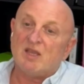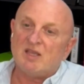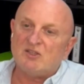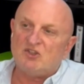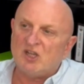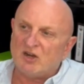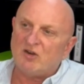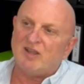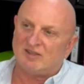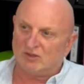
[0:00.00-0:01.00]
is
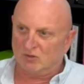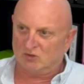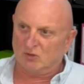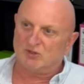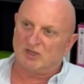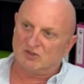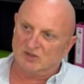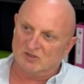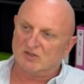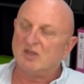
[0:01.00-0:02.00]
generating those
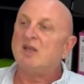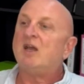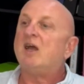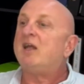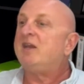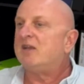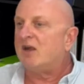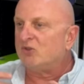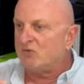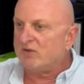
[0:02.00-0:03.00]
objections, and he
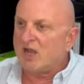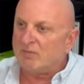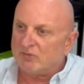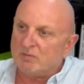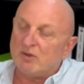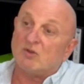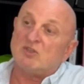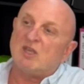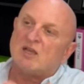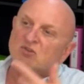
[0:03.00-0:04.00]
can't overcome them because
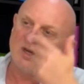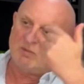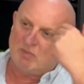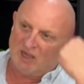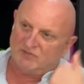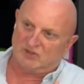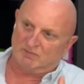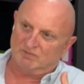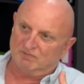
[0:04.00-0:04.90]
he actually believes them.